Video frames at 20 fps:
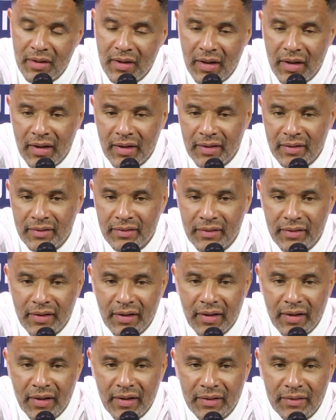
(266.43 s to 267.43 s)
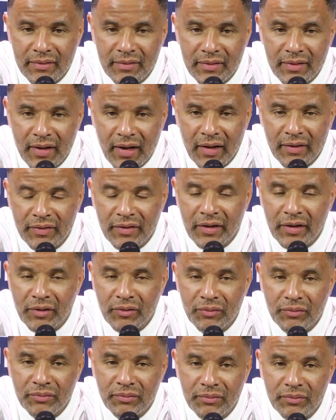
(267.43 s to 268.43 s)
And I
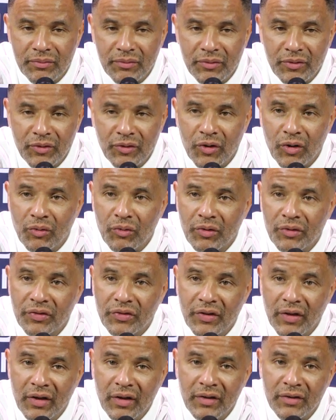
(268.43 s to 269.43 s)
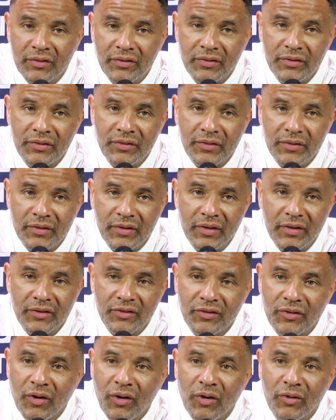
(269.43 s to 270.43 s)
think, you know, with us,
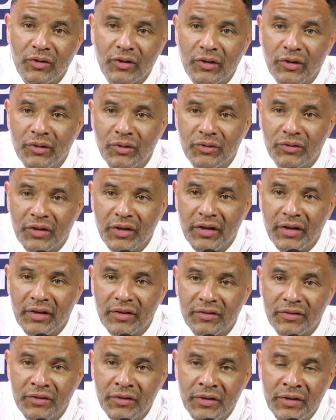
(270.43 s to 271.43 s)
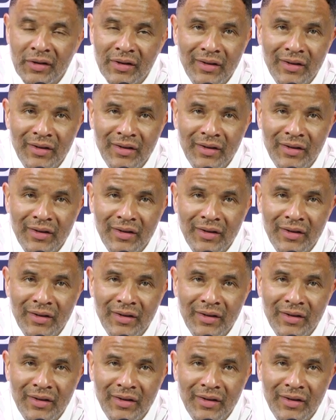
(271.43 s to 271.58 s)
it's all the little things.